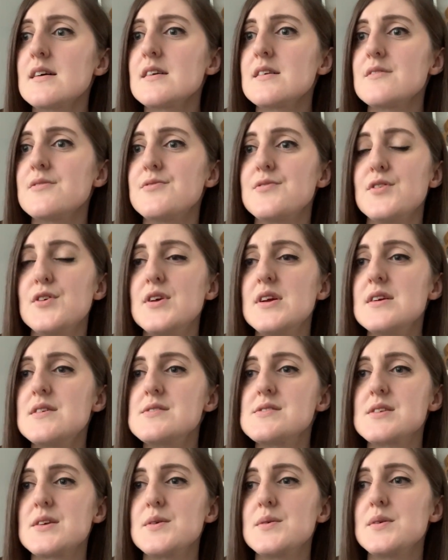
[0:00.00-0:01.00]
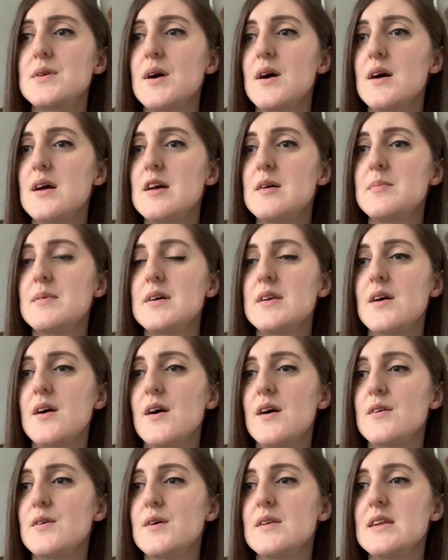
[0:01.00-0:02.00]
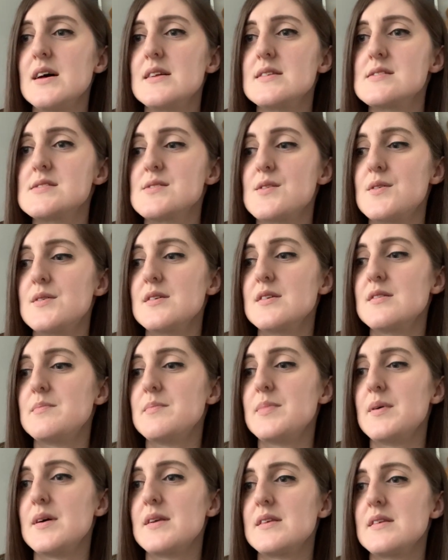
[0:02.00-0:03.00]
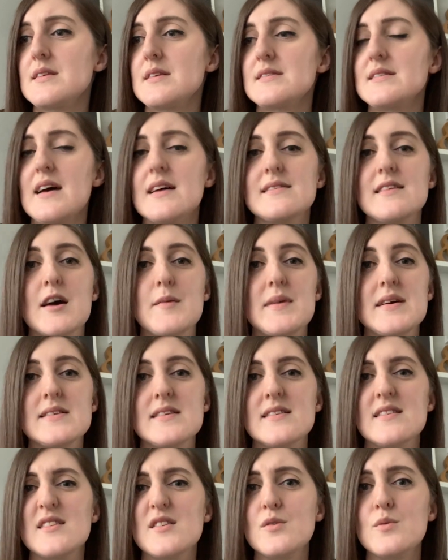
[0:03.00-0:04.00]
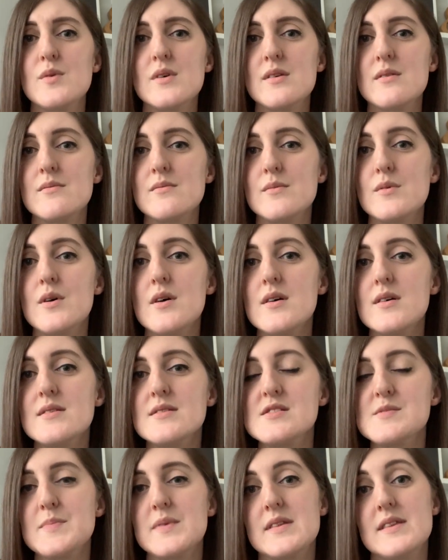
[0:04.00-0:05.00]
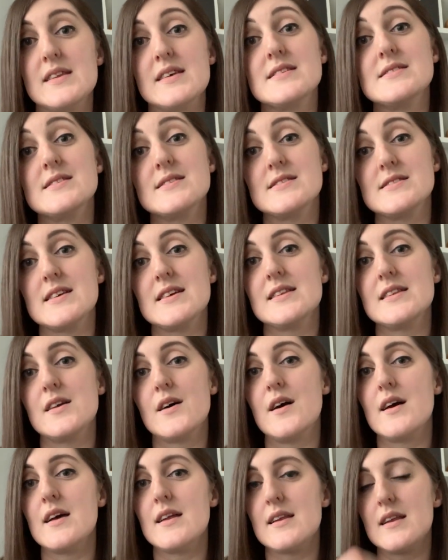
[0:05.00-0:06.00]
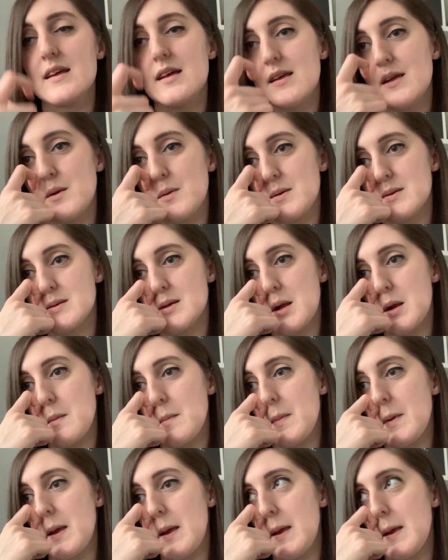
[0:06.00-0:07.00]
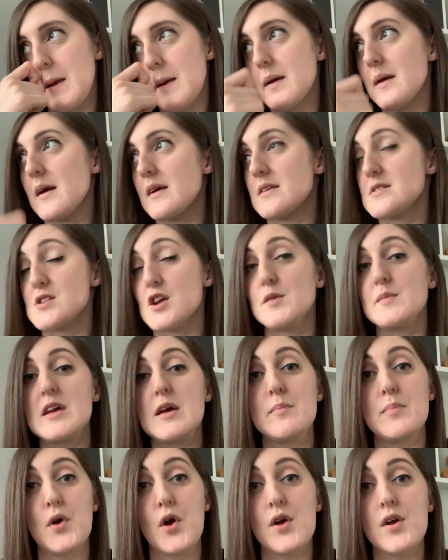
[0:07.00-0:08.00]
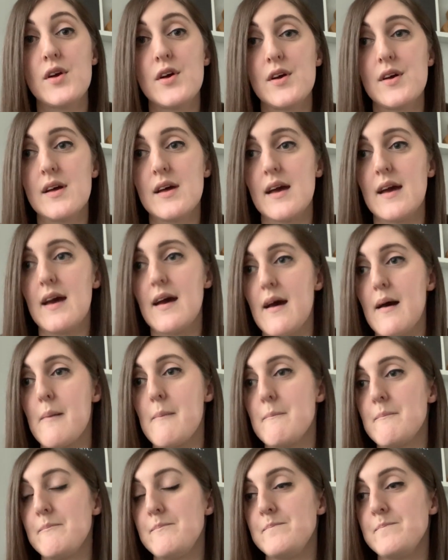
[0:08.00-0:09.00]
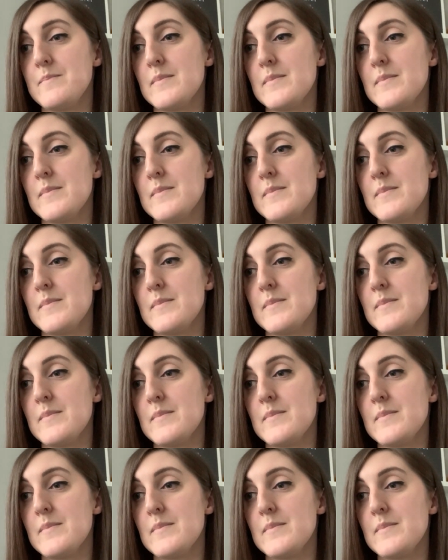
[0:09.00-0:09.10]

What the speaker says: a few years ago now about how all that started, but at that time I didn't know what it was. But this is it now, and it's gonna be a book. And